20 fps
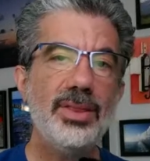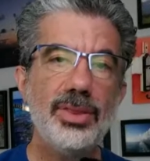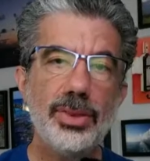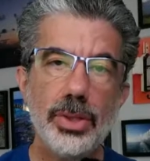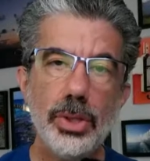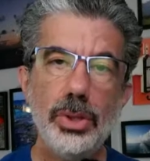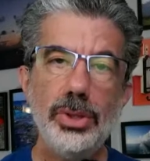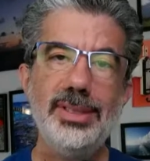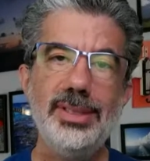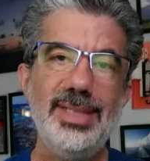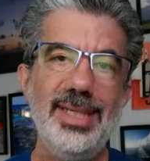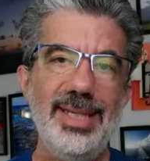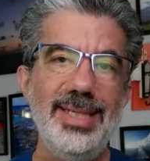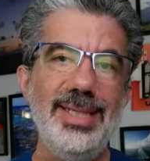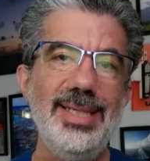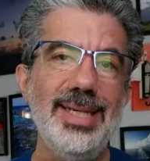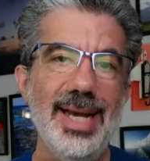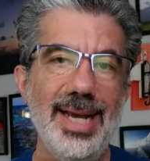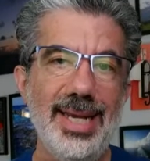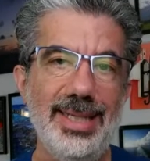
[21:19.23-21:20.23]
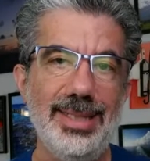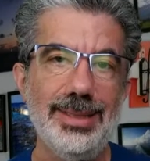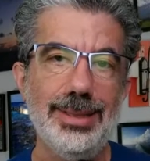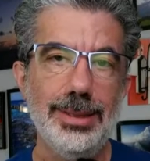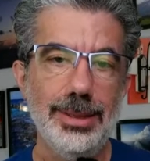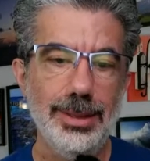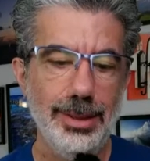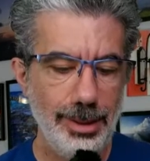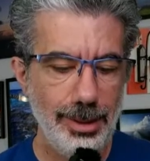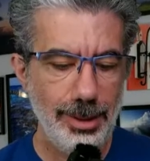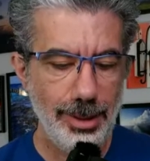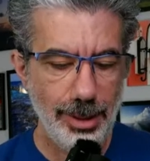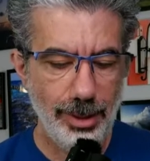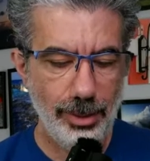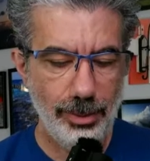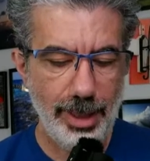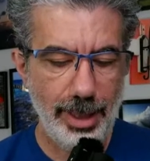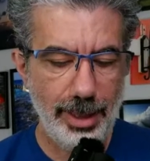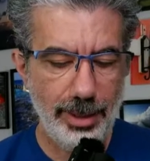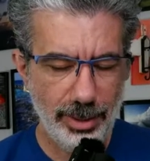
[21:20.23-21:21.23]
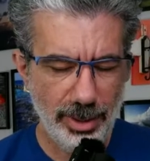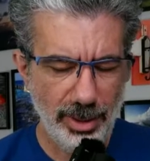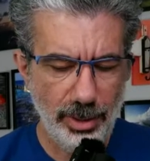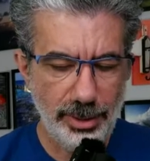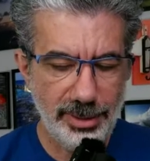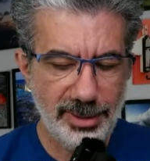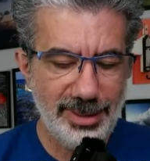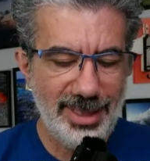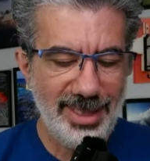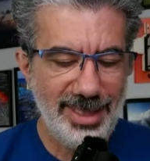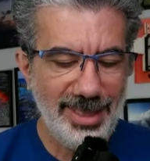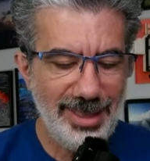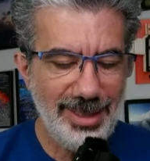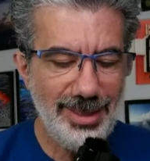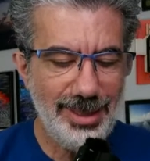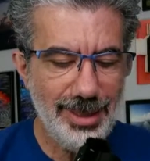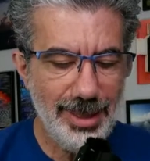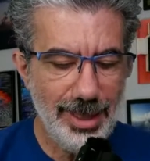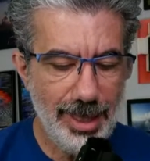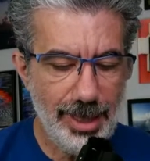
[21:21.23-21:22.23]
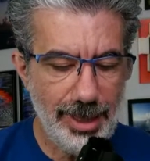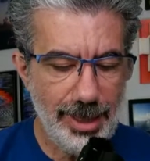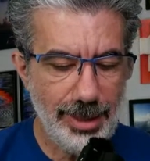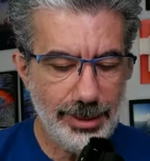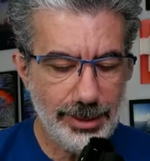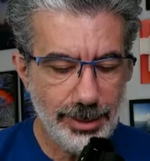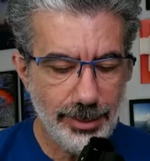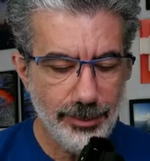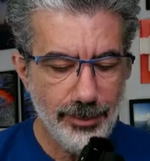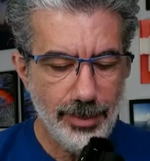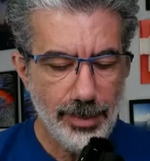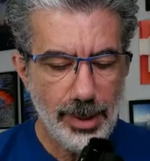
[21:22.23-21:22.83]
13 nights. Okay, 13 nights.